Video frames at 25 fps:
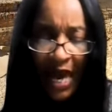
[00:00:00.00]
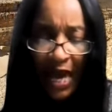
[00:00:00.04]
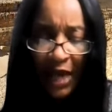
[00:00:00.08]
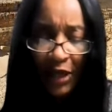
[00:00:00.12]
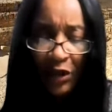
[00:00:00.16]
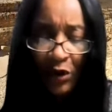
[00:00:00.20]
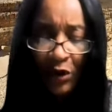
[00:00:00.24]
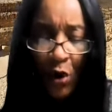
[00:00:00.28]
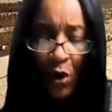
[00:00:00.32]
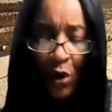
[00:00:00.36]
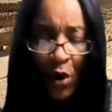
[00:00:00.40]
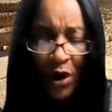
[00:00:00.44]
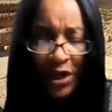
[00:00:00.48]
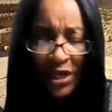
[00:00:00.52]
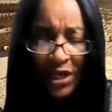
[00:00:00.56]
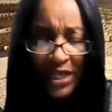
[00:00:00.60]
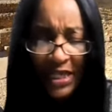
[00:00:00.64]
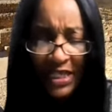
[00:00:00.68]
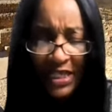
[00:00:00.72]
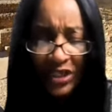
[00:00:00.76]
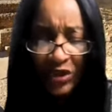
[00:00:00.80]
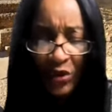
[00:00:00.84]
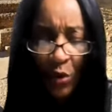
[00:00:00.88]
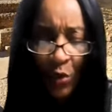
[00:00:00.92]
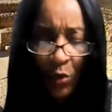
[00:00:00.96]
And on
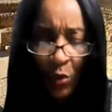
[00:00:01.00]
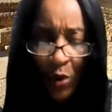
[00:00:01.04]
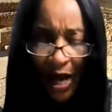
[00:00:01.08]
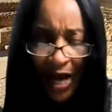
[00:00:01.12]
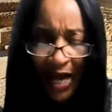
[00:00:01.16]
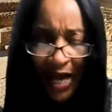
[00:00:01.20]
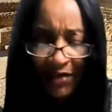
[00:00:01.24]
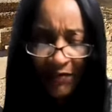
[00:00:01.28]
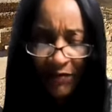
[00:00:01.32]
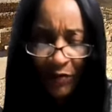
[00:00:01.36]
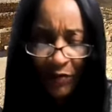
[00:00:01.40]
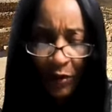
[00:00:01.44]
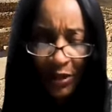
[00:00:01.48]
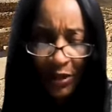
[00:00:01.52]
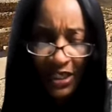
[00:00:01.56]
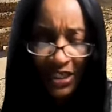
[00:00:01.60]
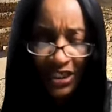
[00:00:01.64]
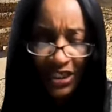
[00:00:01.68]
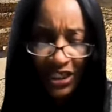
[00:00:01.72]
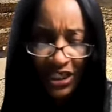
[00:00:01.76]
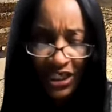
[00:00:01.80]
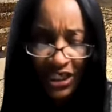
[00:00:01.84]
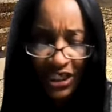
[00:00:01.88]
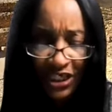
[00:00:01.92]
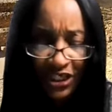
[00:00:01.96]
his arrival
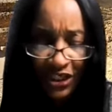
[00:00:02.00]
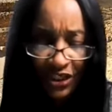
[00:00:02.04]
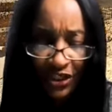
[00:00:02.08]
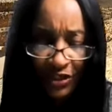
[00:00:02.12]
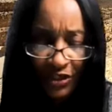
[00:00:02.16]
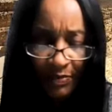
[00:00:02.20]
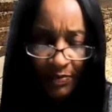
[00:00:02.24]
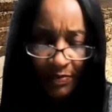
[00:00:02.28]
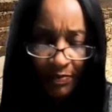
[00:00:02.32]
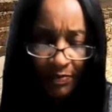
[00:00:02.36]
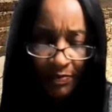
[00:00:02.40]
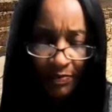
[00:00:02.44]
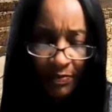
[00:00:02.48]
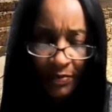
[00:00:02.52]
in Egypt,